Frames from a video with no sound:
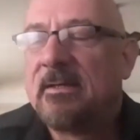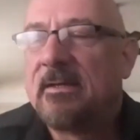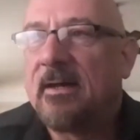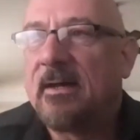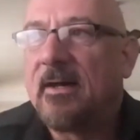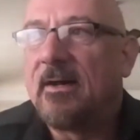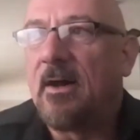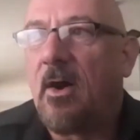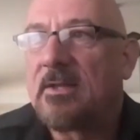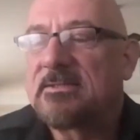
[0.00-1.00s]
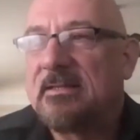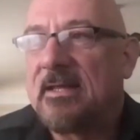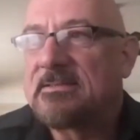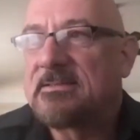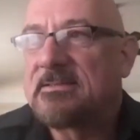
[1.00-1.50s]
honestly,
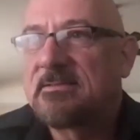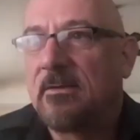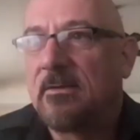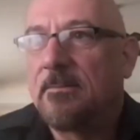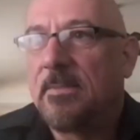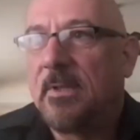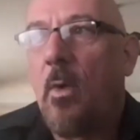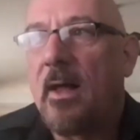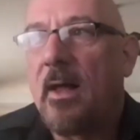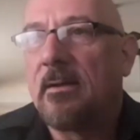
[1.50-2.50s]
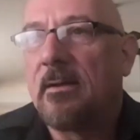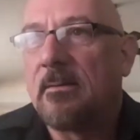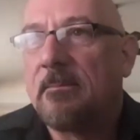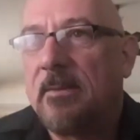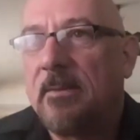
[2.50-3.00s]
that's can be what
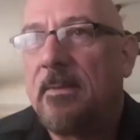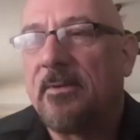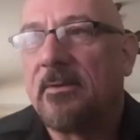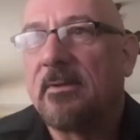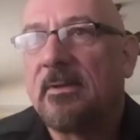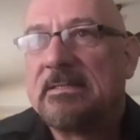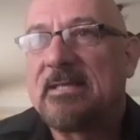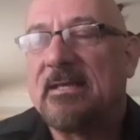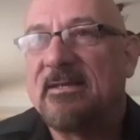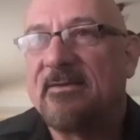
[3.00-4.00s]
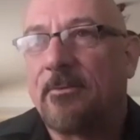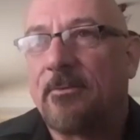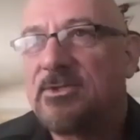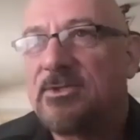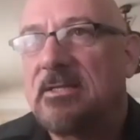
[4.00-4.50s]
many people say
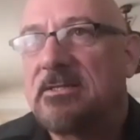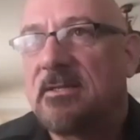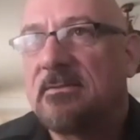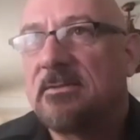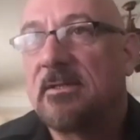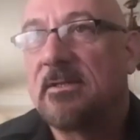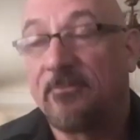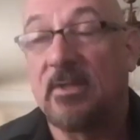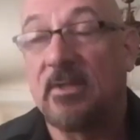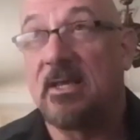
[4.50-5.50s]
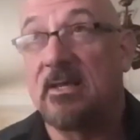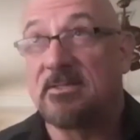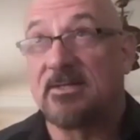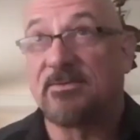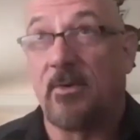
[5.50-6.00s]
differentiates
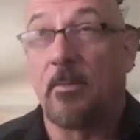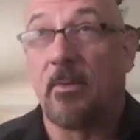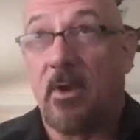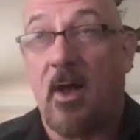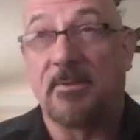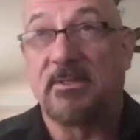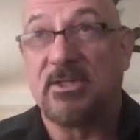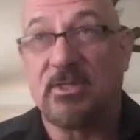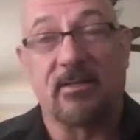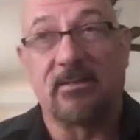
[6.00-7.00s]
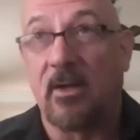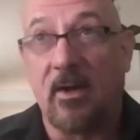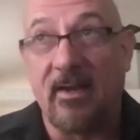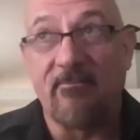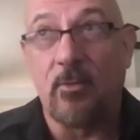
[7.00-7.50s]
us from the competition out there,
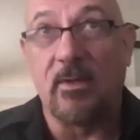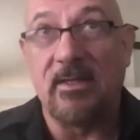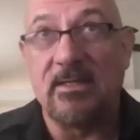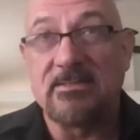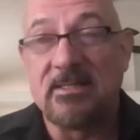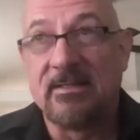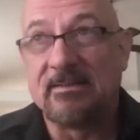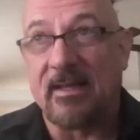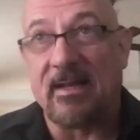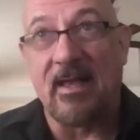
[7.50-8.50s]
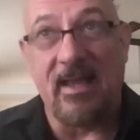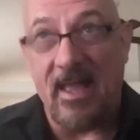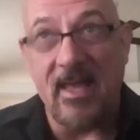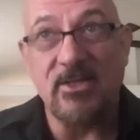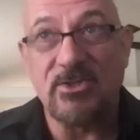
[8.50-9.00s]
and everyone needs that kind of
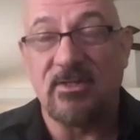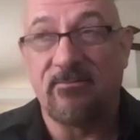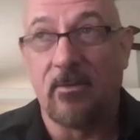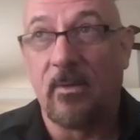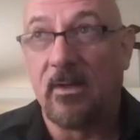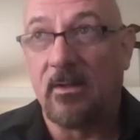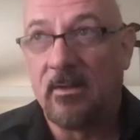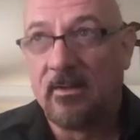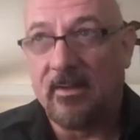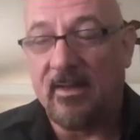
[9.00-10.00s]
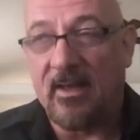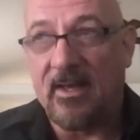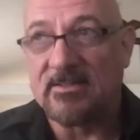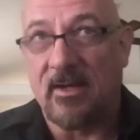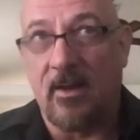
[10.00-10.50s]
edge, if you will,
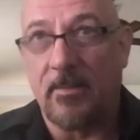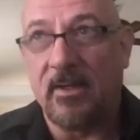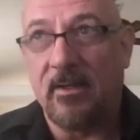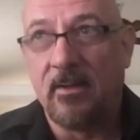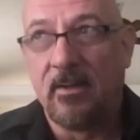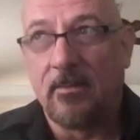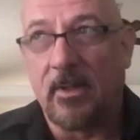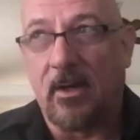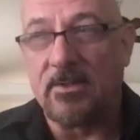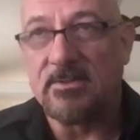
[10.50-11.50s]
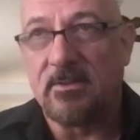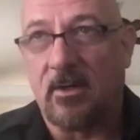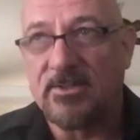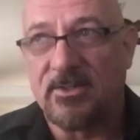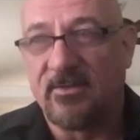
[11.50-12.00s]
as a company. But
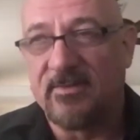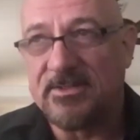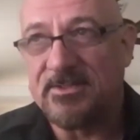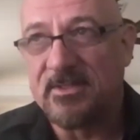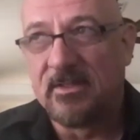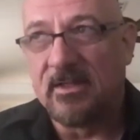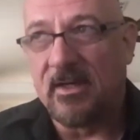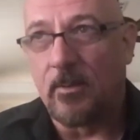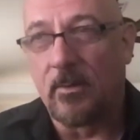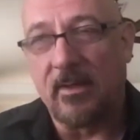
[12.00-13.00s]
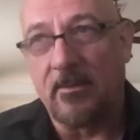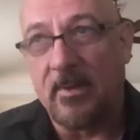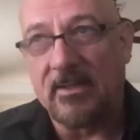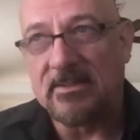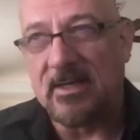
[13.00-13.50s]
our service, we're really
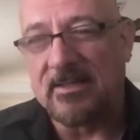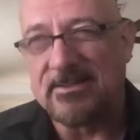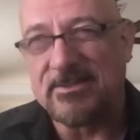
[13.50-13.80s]
committed to not just